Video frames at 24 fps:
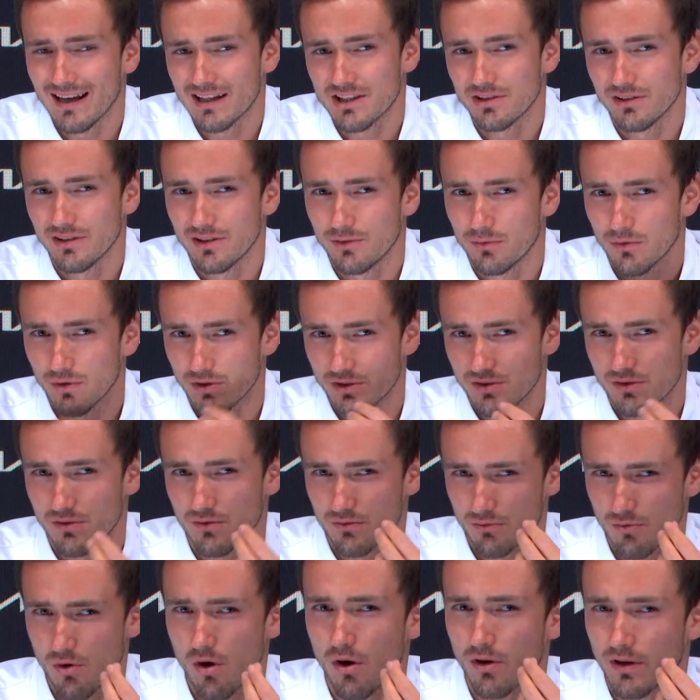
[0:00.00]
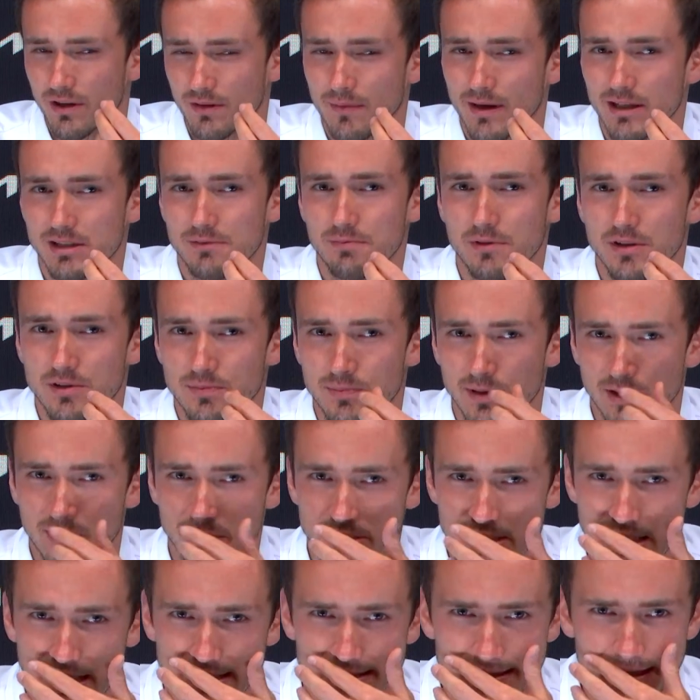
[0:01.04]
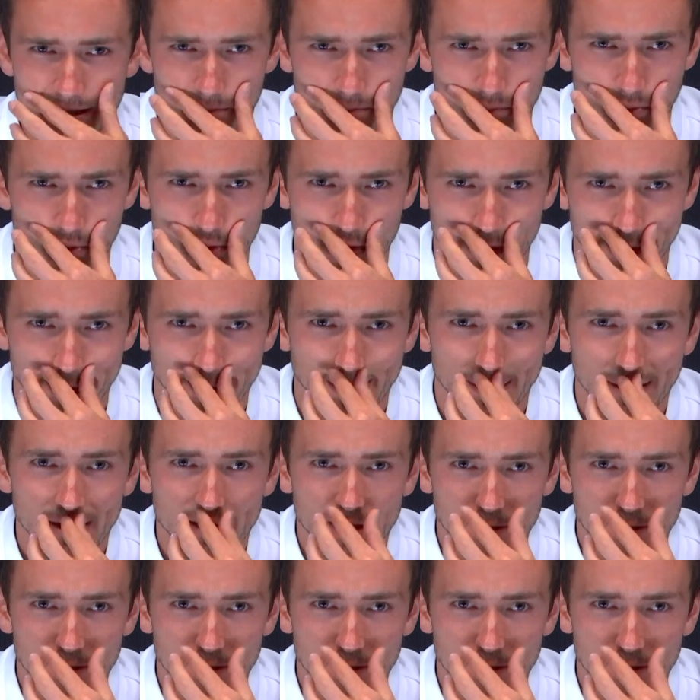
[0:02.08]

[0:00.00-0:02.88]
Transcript: actually wasn't wrong in my speech because I said booing.